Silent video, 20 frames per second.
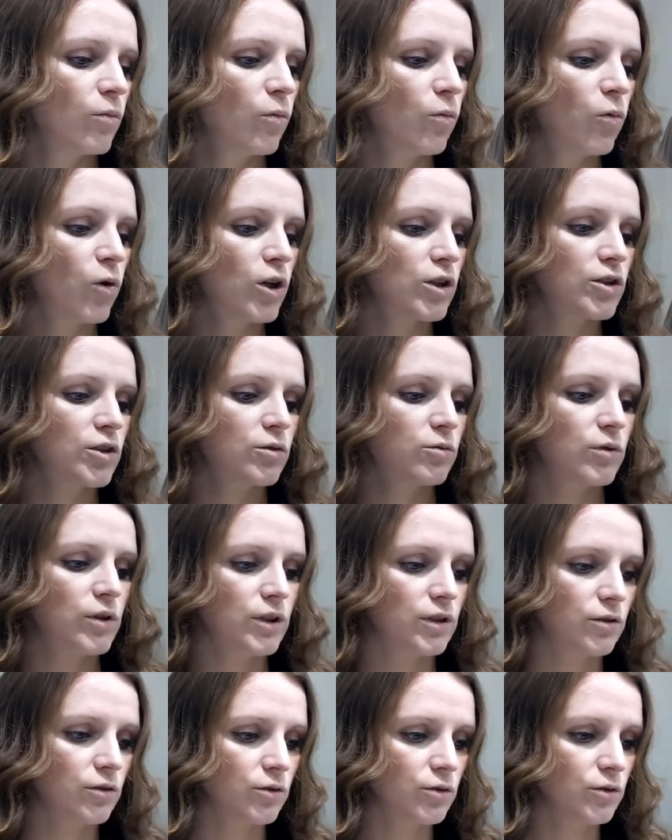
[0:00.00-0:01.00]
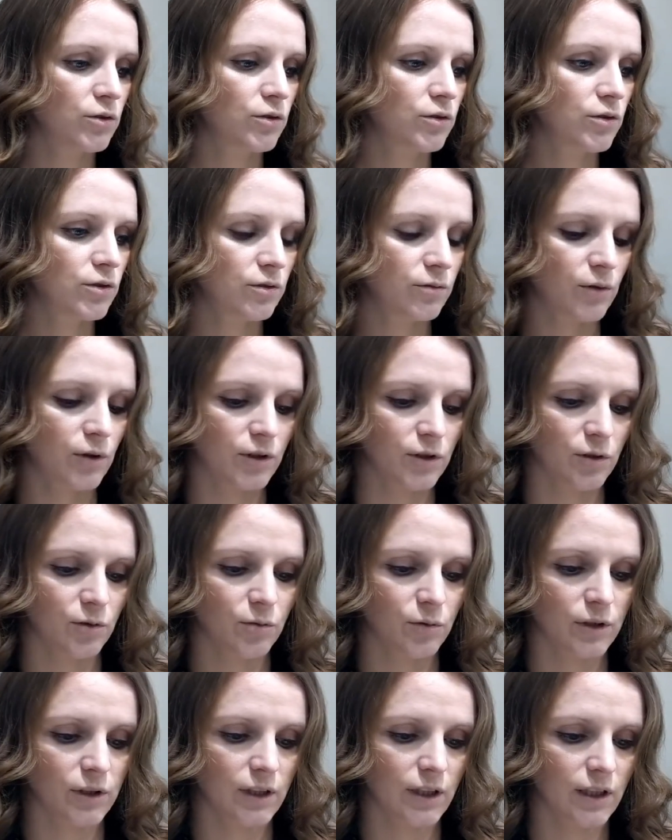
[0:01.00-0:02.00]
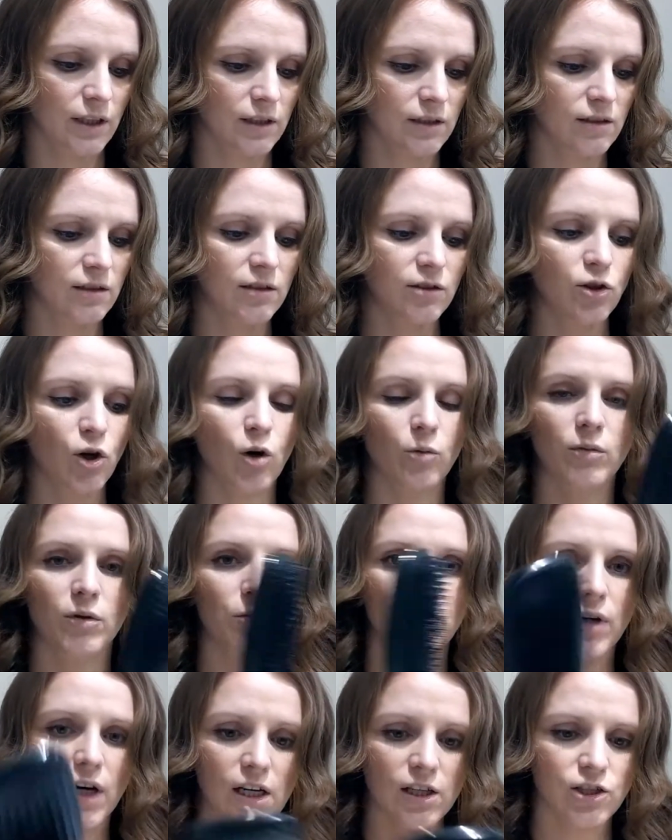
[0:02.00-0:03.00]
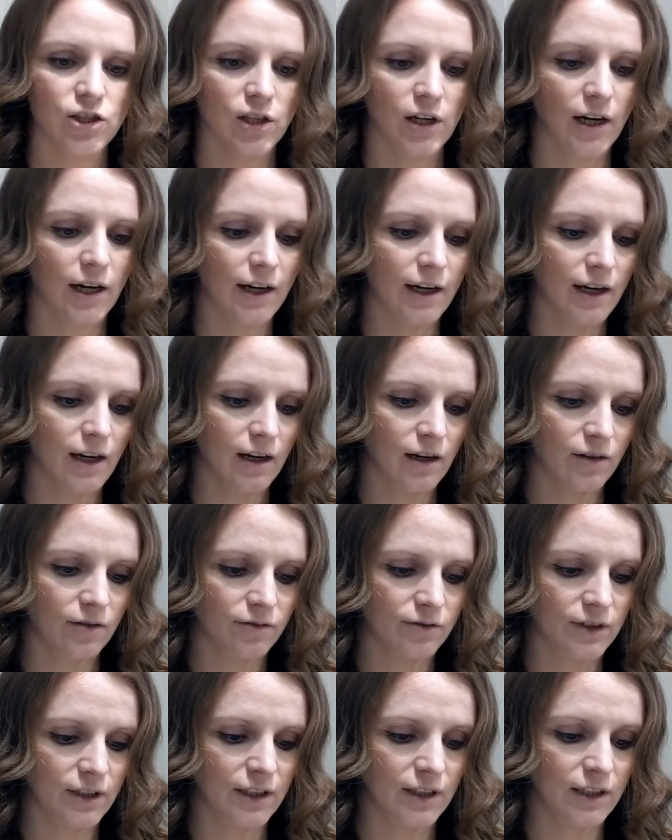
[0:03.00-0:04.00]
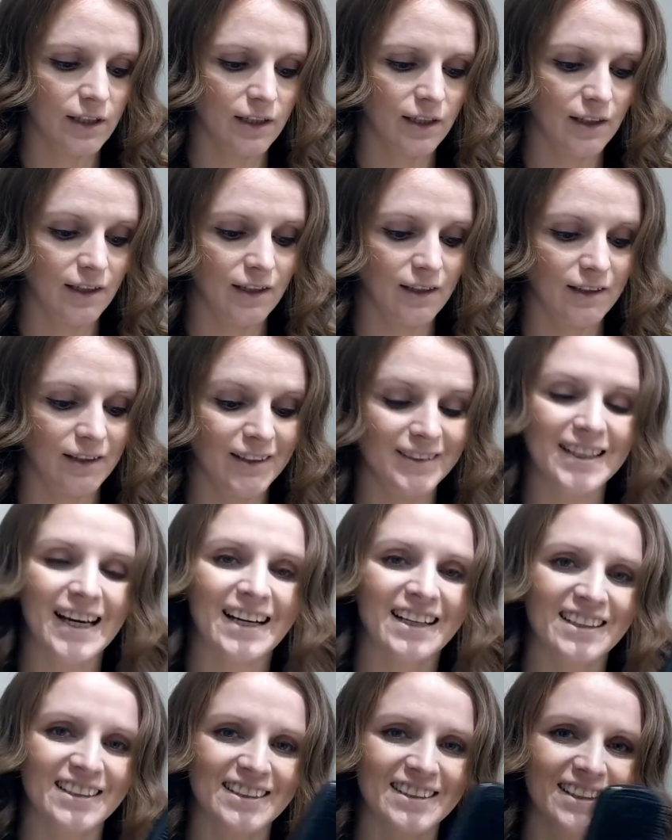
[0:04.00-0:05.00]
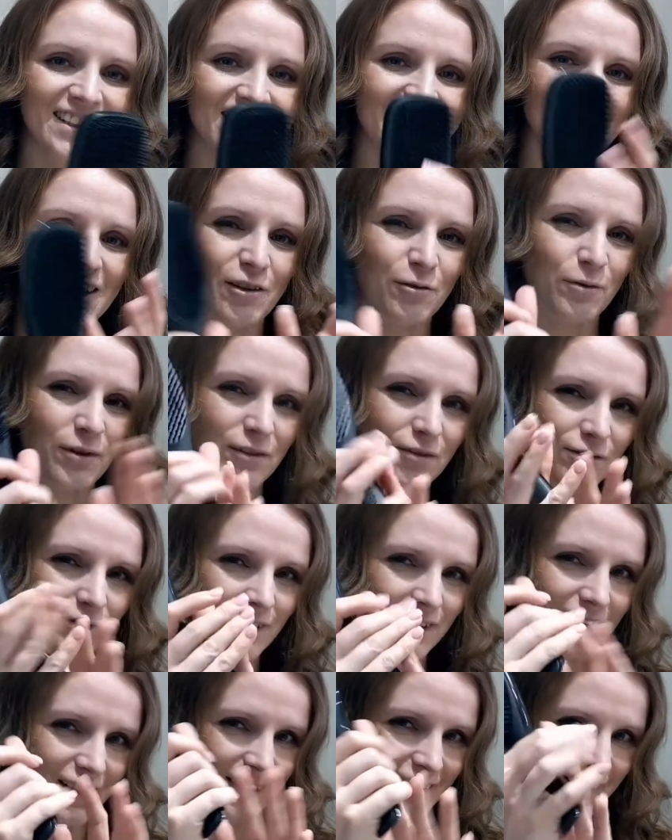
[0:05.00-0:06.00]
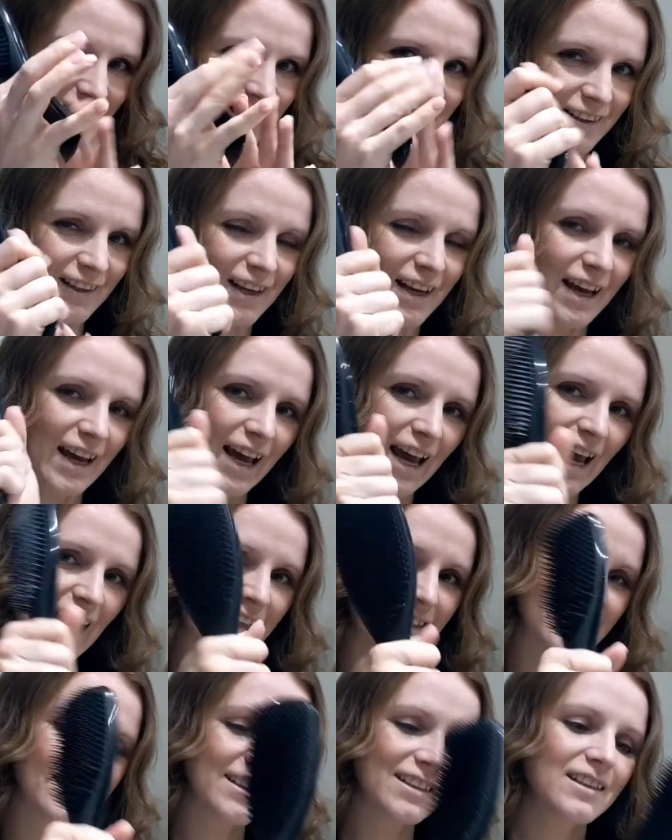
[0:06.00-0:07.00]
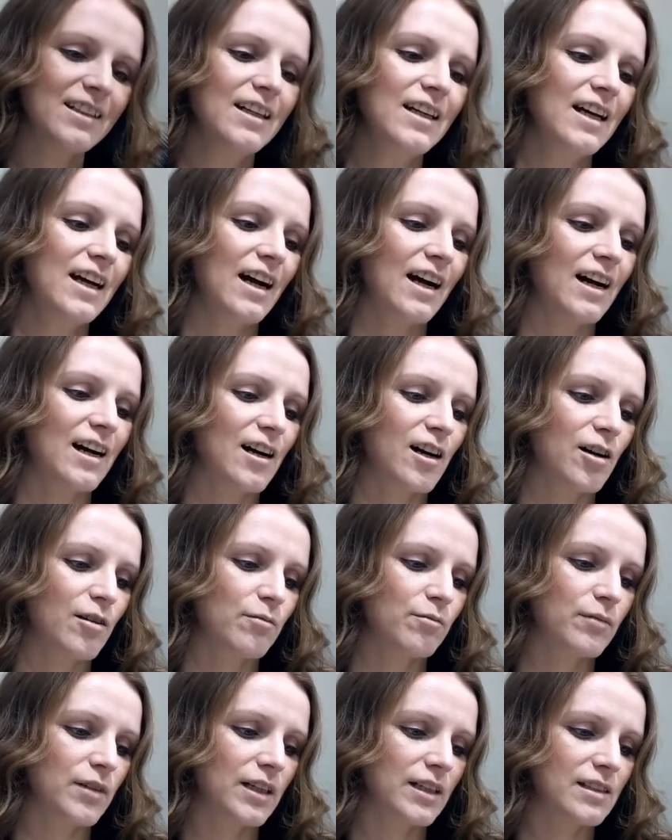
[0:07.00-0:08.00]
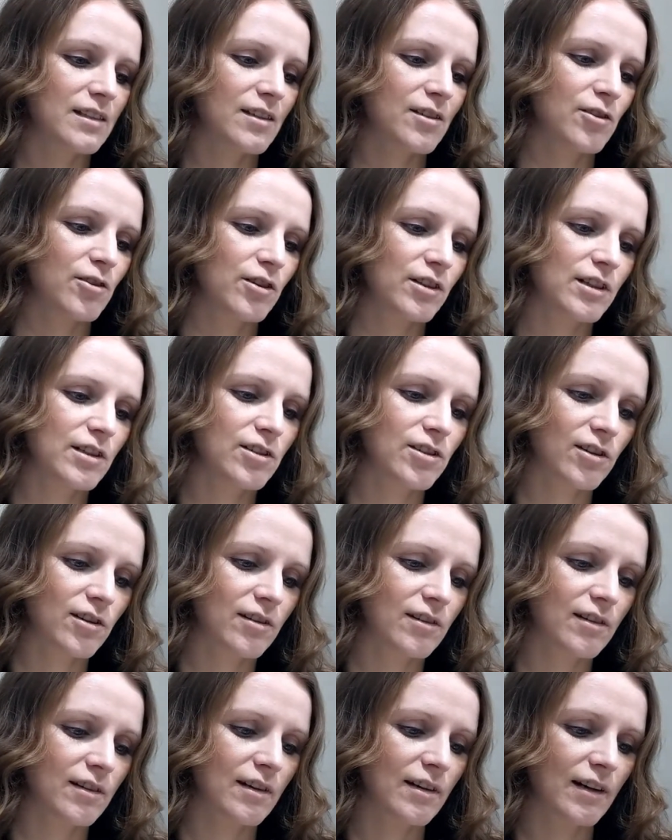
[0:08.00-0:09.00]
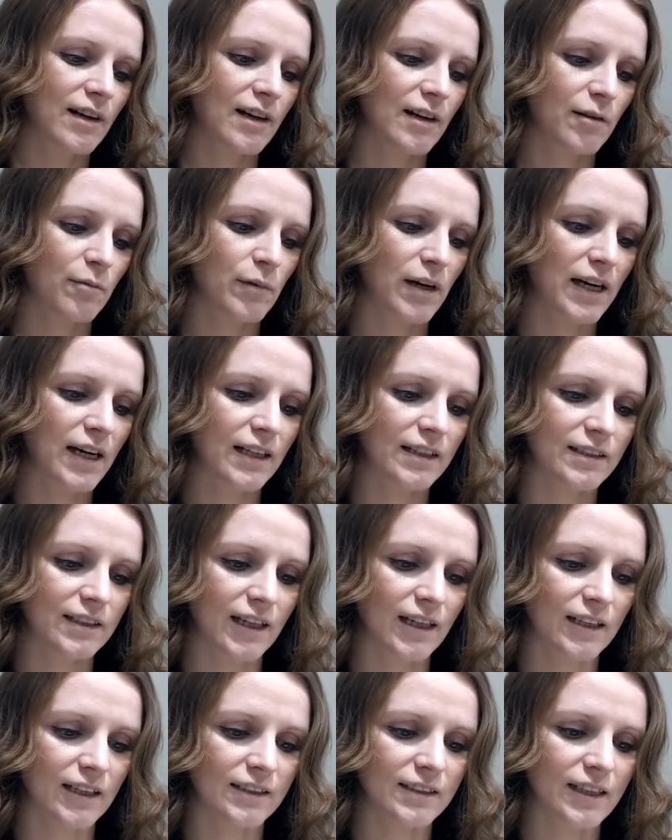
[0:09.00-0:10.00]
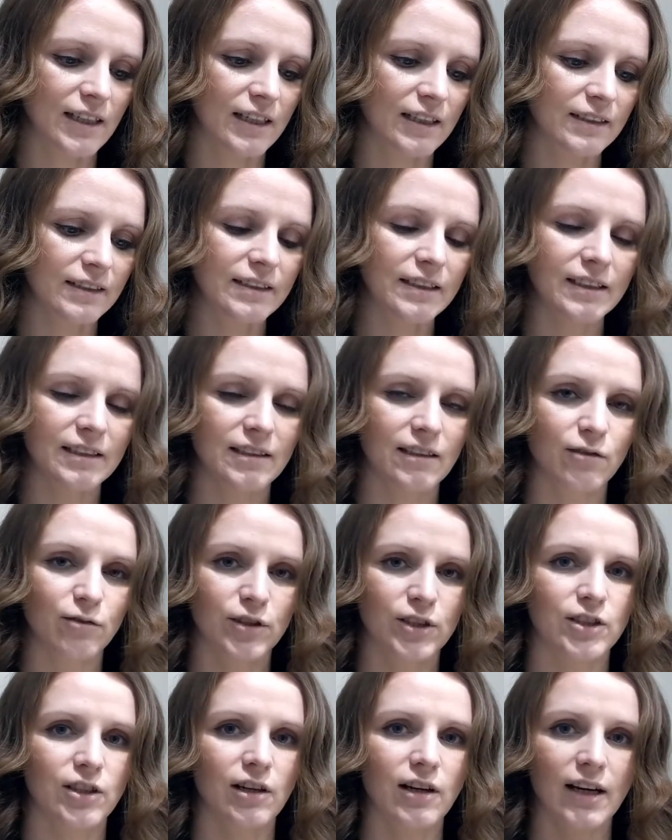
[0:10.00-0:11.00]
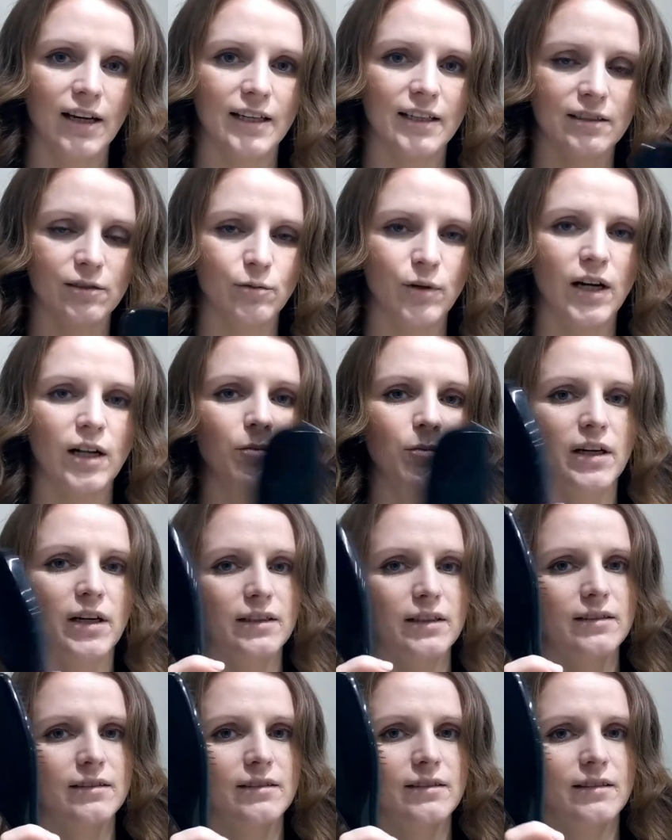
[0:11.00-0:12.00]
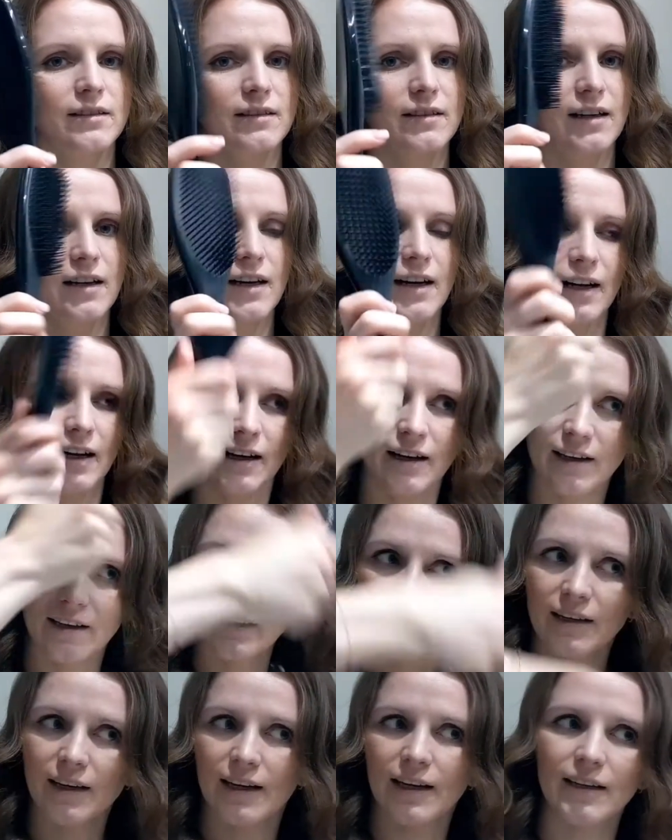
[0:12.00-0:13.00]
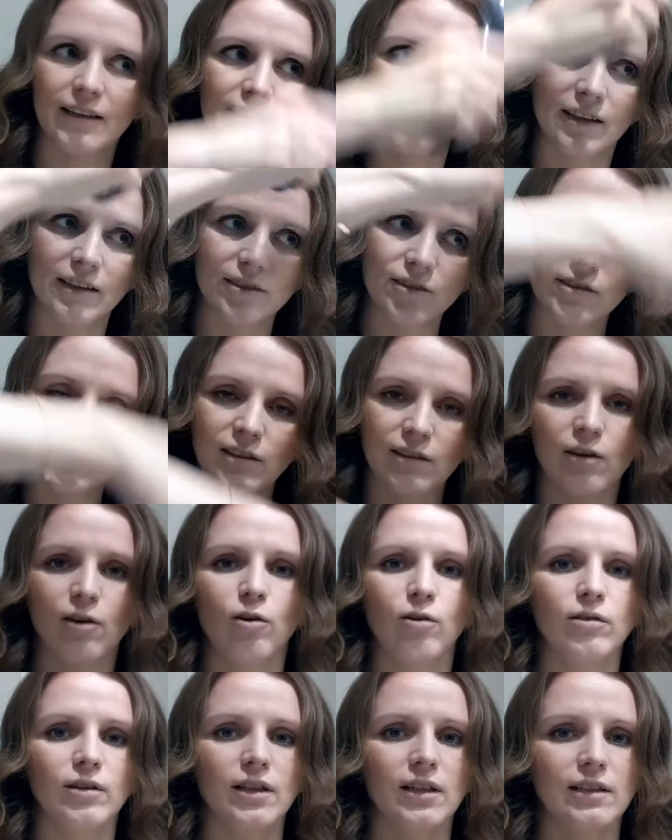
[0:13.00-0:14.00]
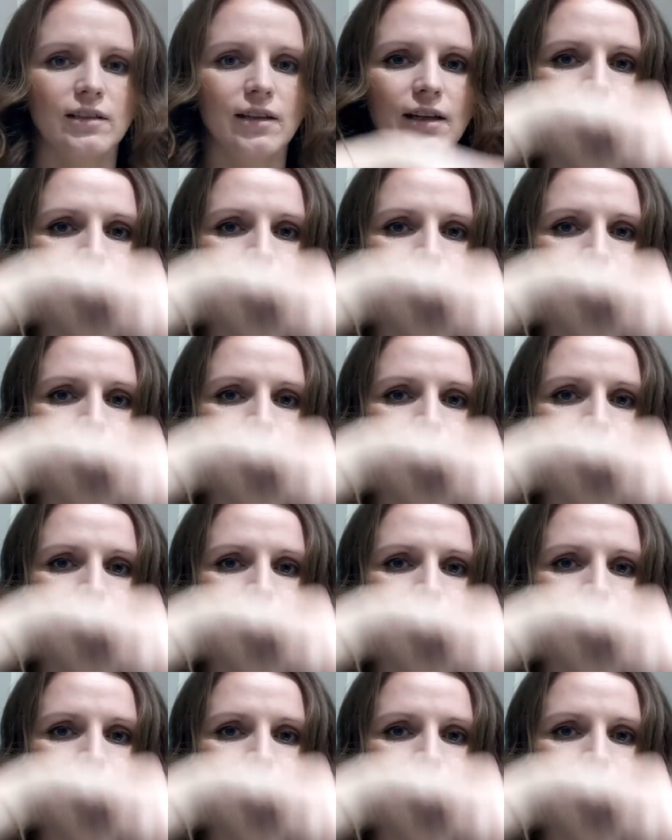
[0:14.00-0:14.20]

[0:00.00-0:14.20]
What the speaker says: What you will need is a normal brush. I have the Tangle Teaser with the little handle. It's a new addition. I had the other Tangle Teaser, which I like as well, but I like that you can hold it,